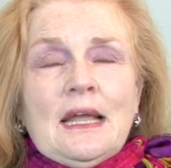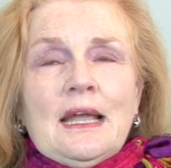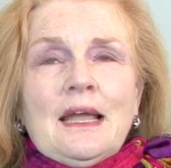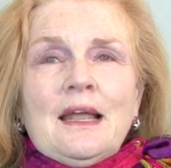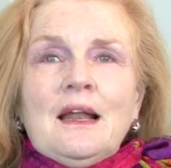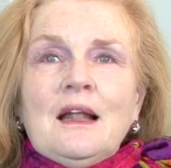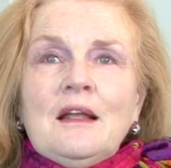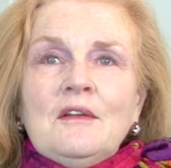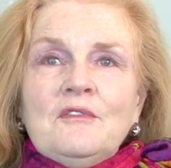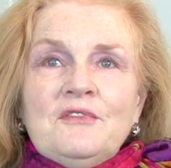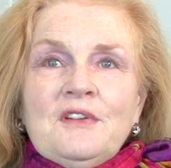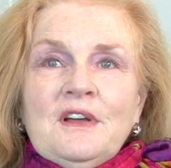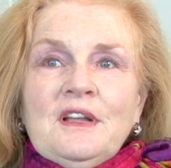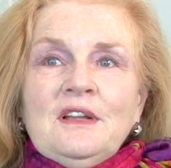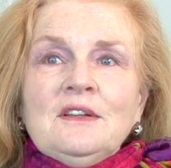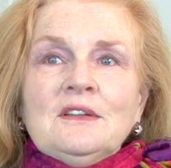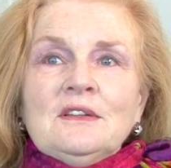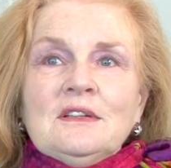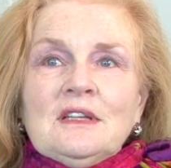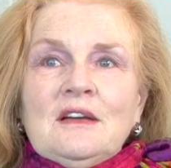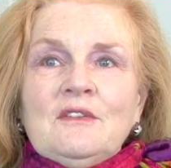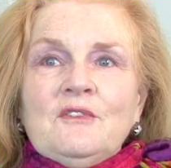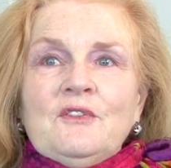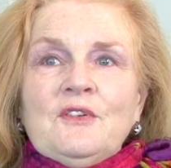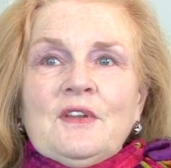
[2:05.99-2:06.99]
And I fell
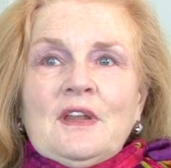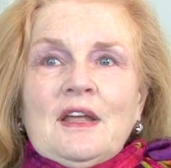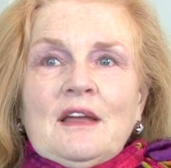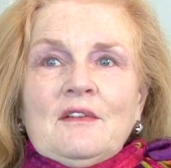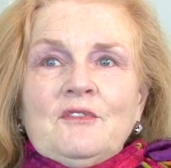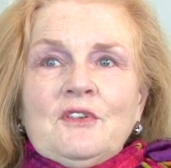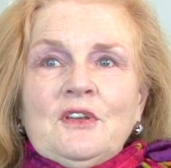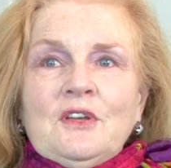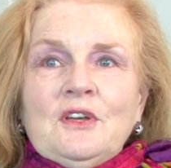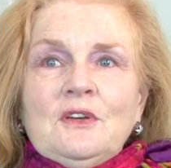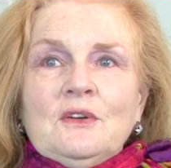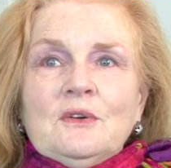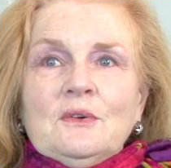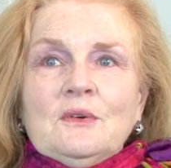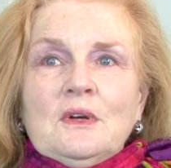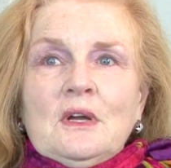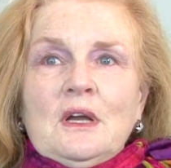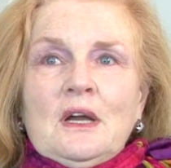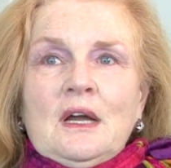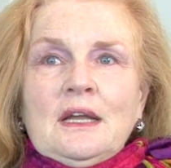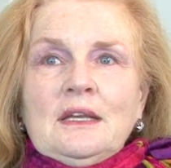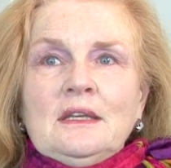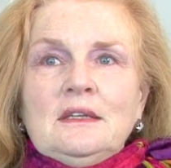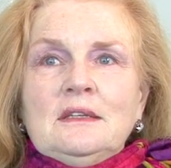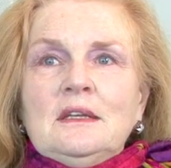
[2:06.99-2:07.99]
in love with that view.
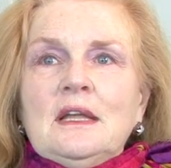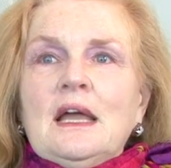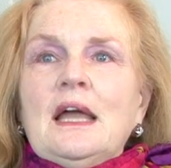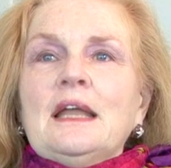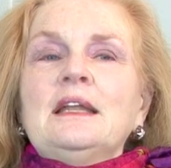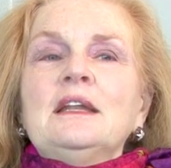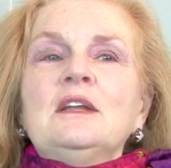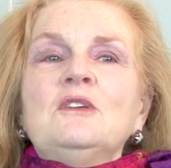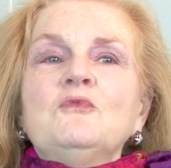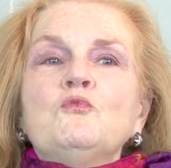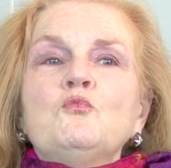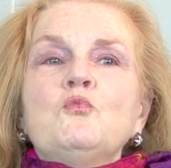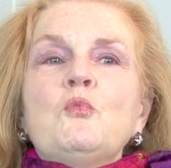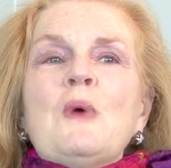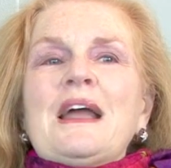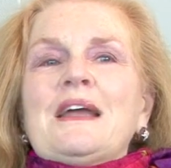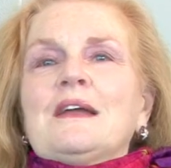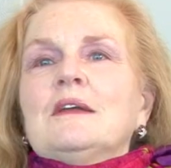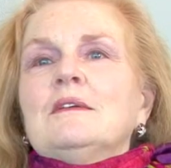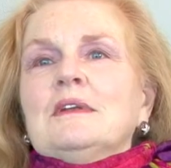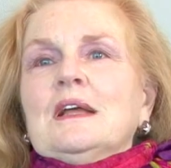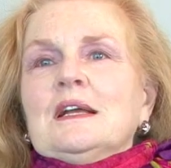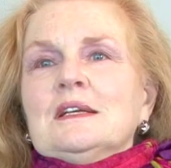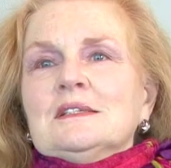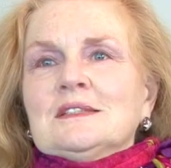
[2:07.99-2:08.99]
I didn't
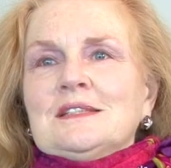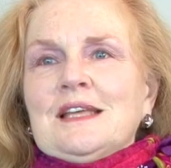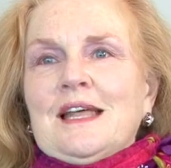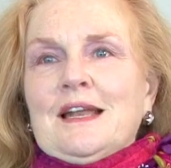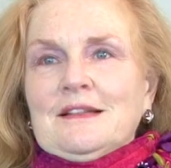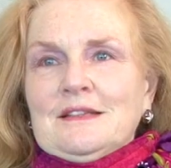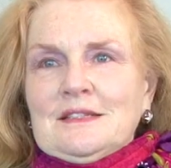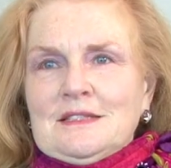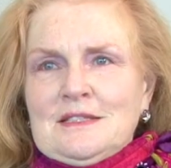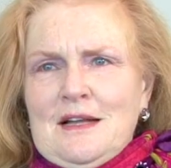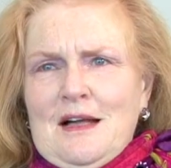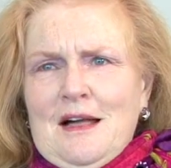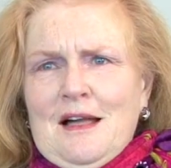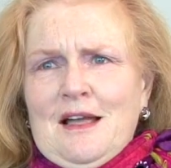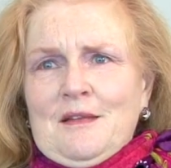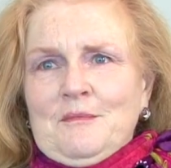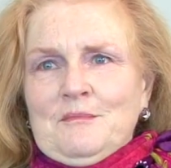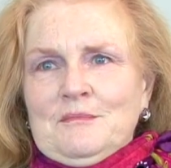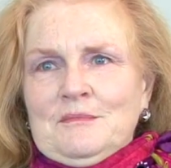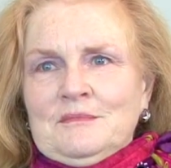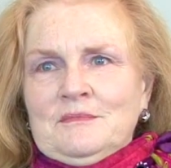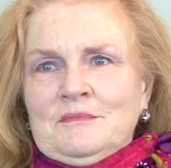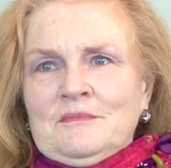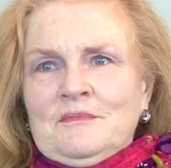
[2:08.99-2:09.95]
recognize that at the time.